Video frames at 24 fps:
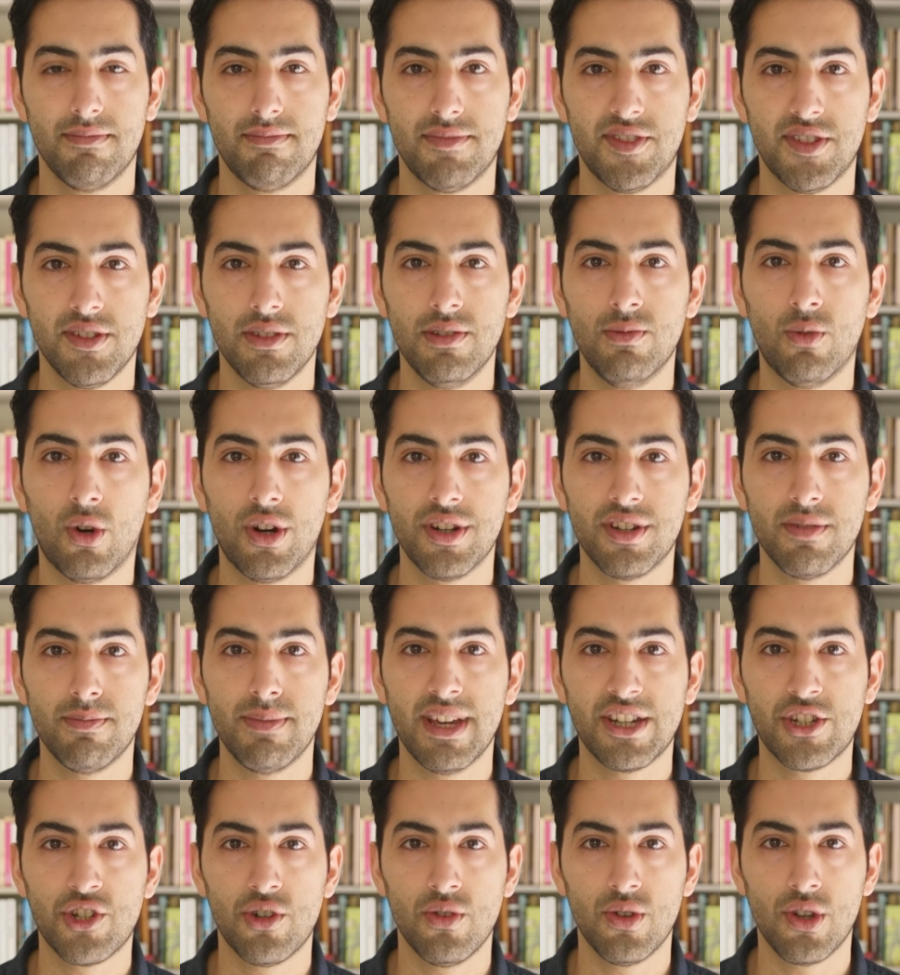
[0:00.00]
So you want to
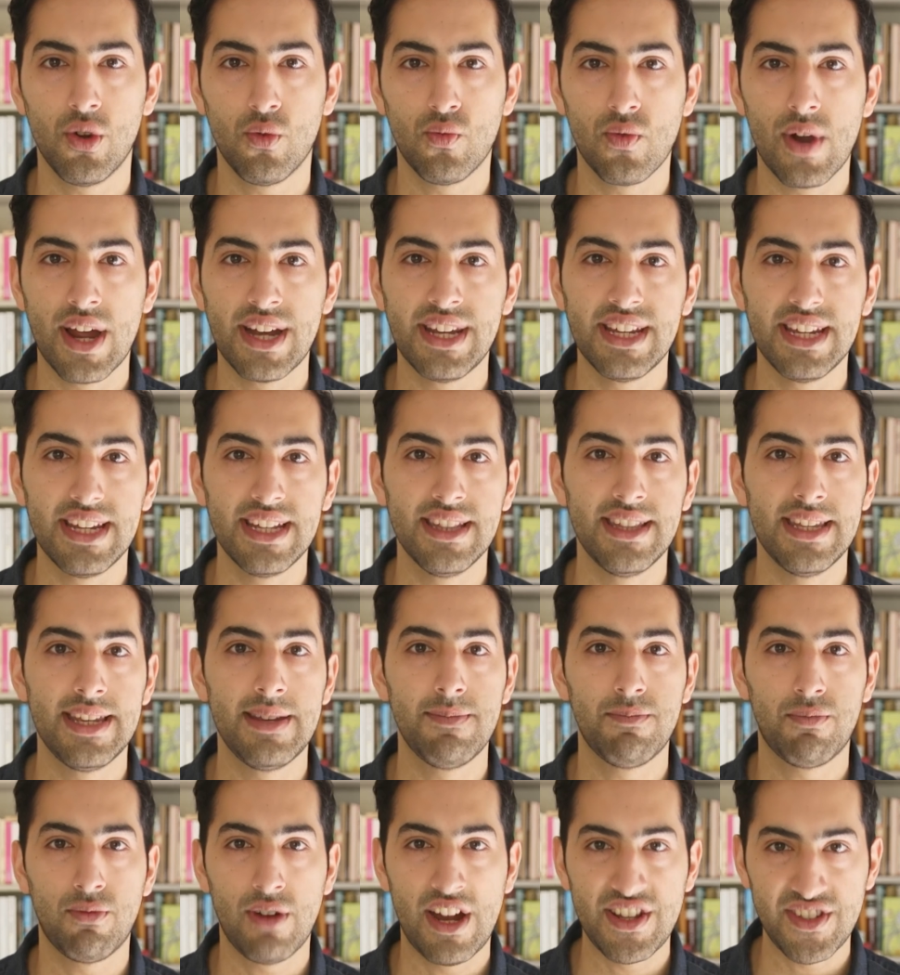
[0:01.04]
make sure you're writing in the
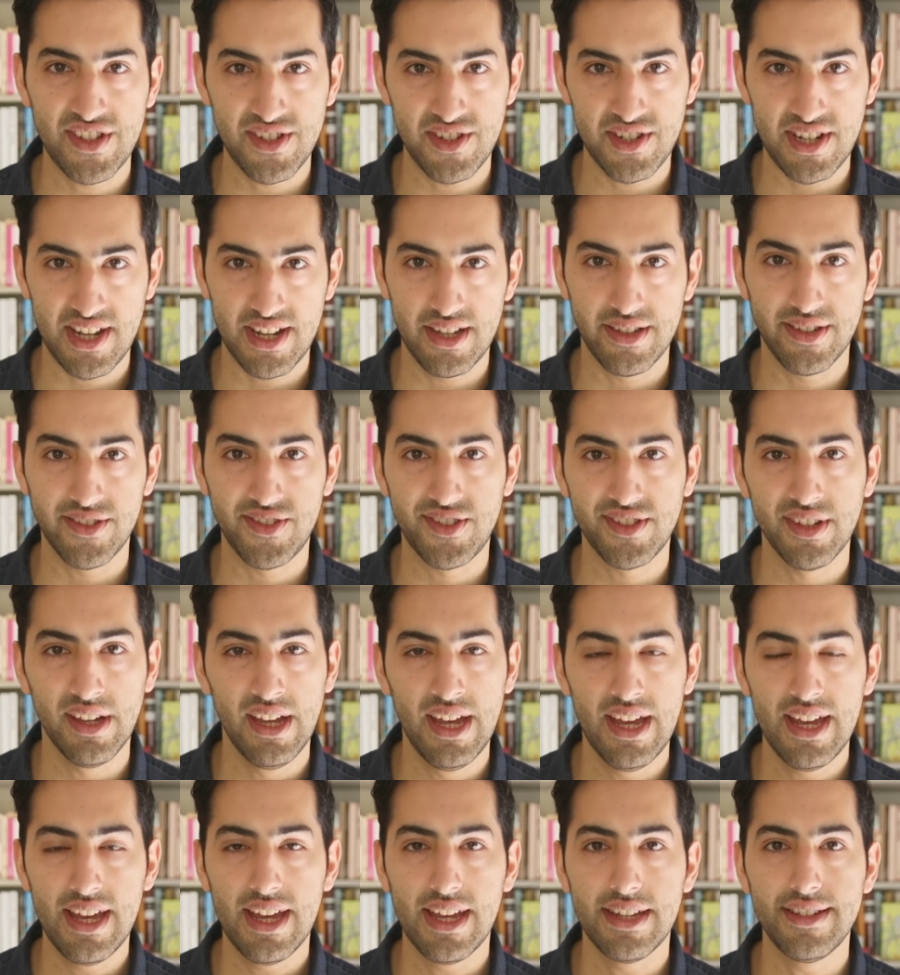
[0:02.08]
present tense
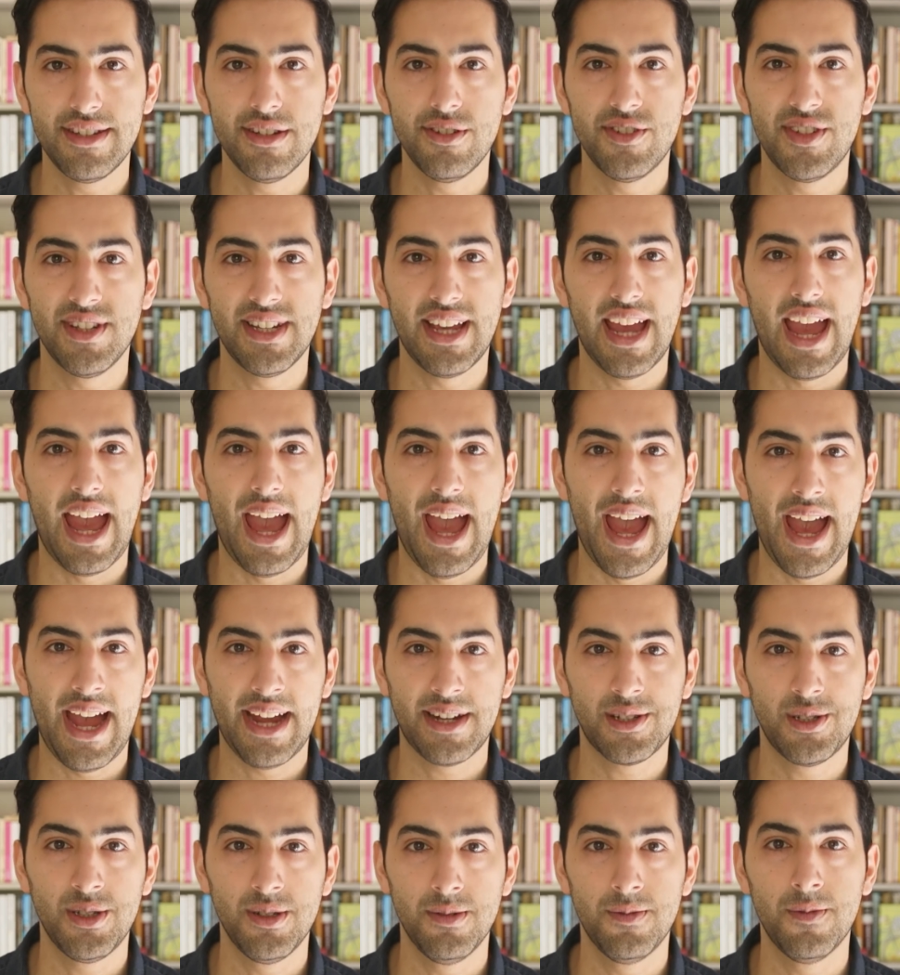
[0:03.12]
and using
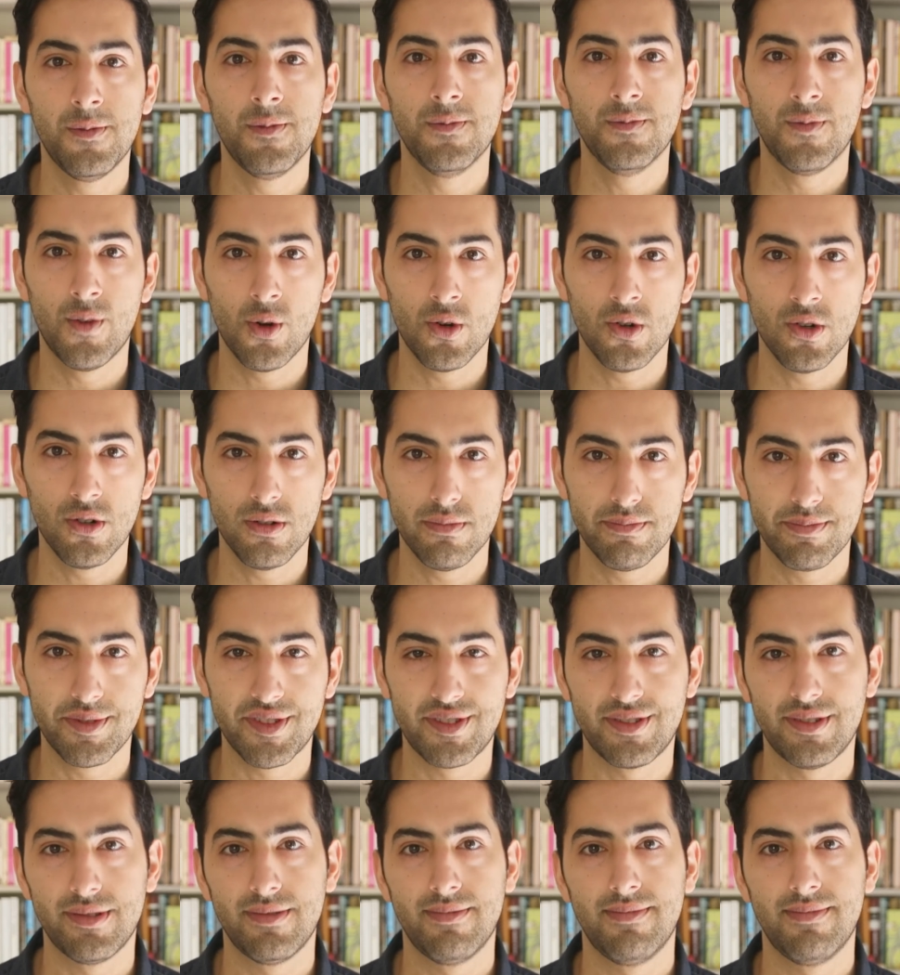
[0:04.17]
active verbs.